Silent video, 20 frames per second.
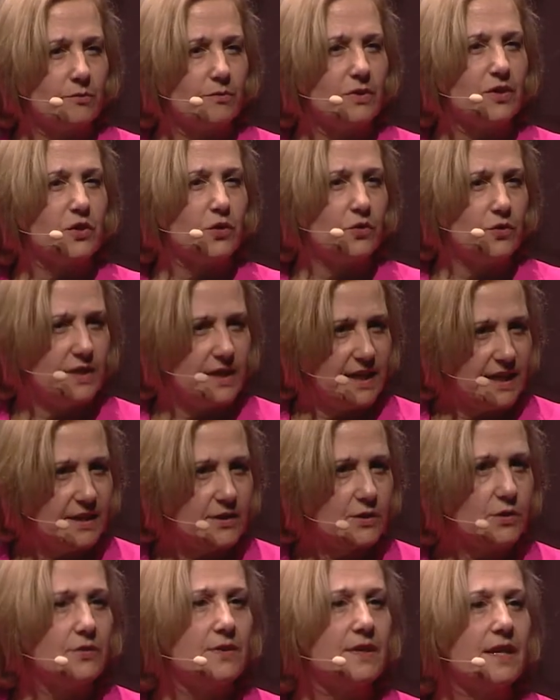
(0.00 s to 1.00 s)
but you
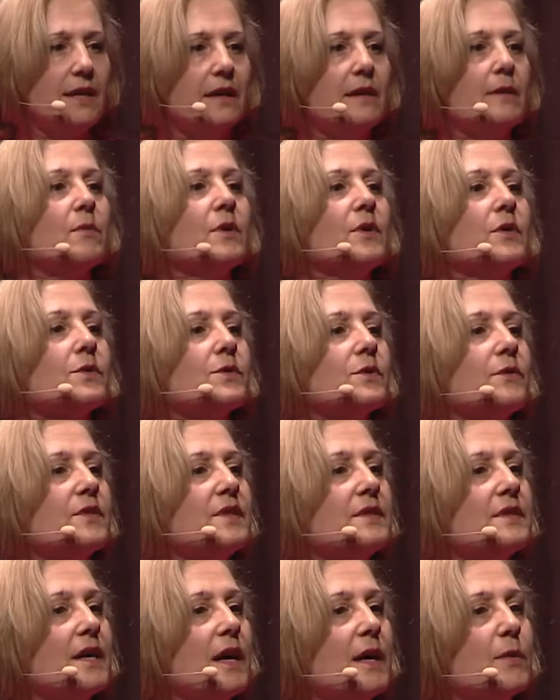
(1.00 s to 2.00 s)
need to take, because of
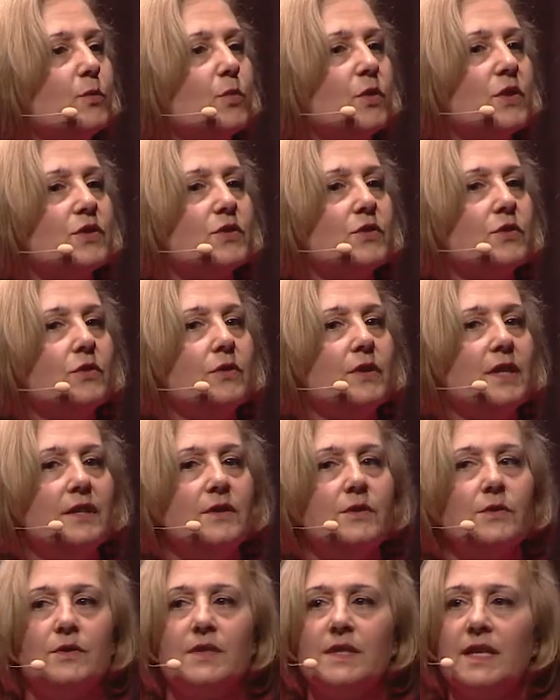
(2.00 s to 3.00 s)
the time pressure, you
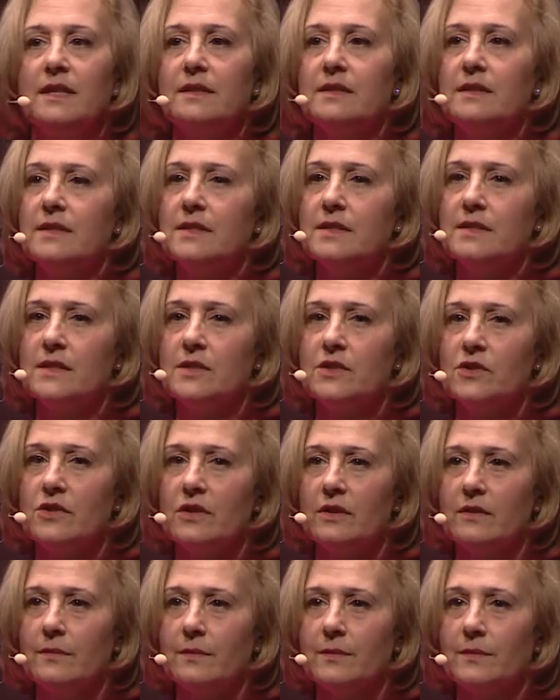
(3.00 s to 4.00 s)
need to take the
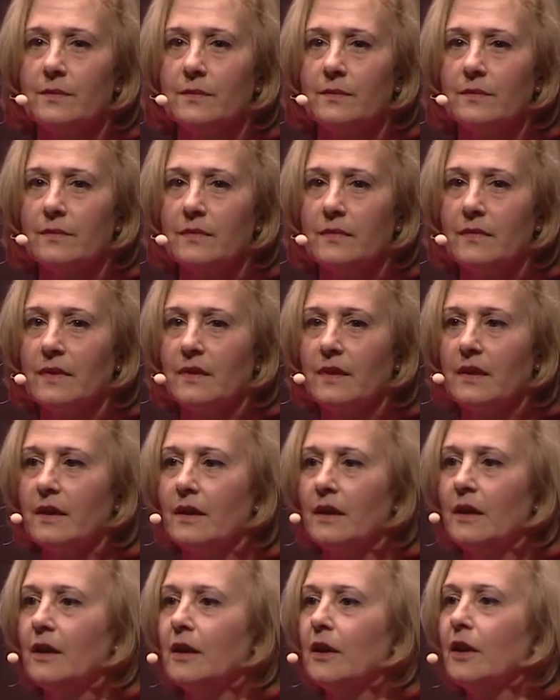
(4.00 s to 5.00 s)
decision.
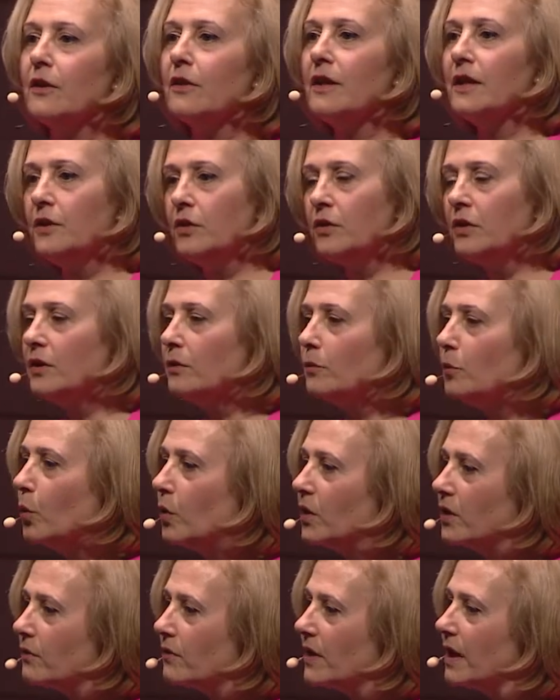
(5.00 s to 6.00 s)
Then you can
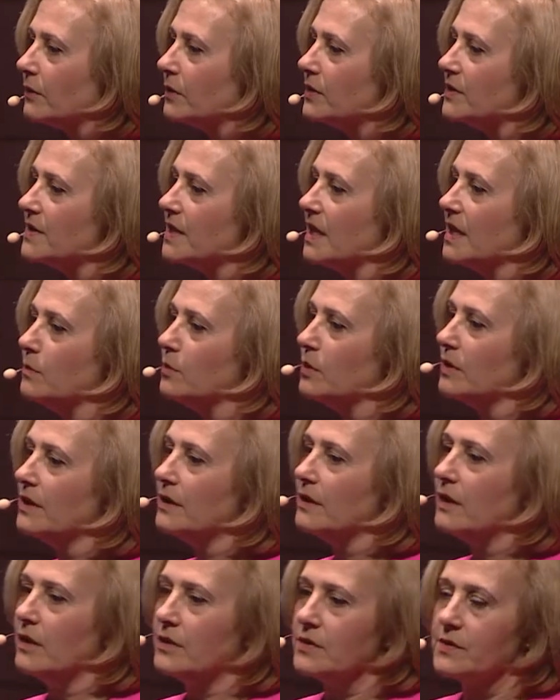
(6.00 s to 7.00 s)
walk around the table
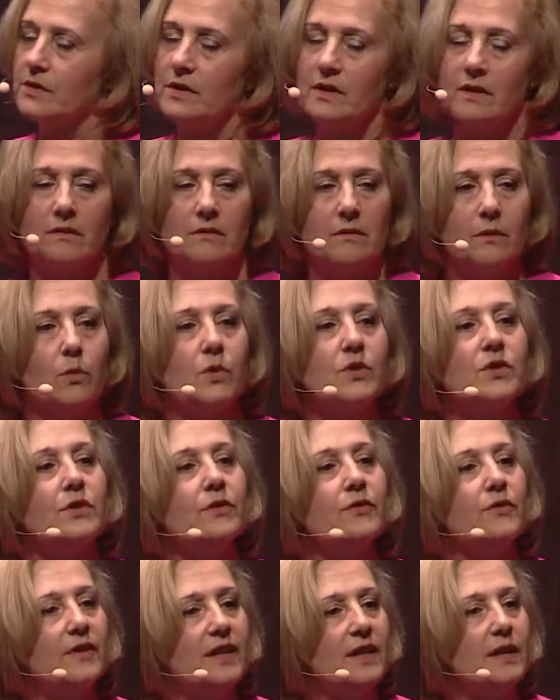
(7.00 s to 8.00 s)
and ask, what do
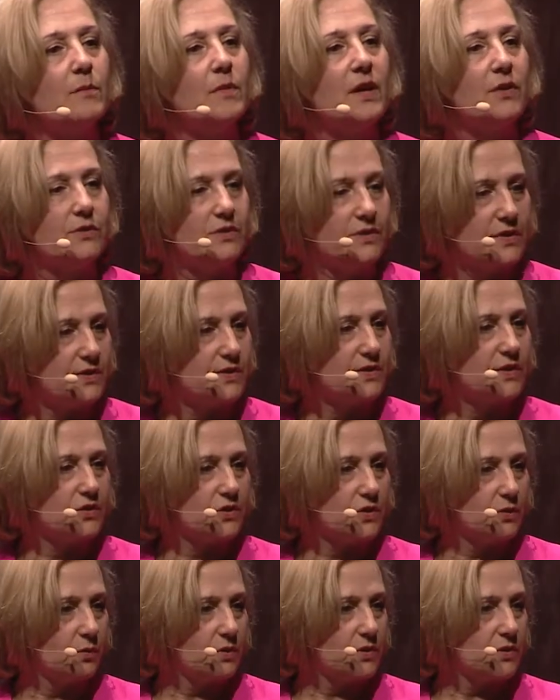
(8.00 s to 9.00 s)
you feel about the
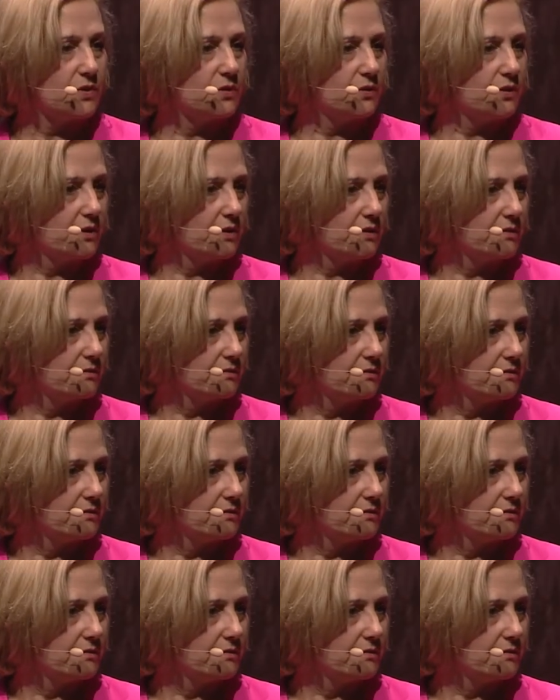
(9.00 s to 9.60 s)
decision we took,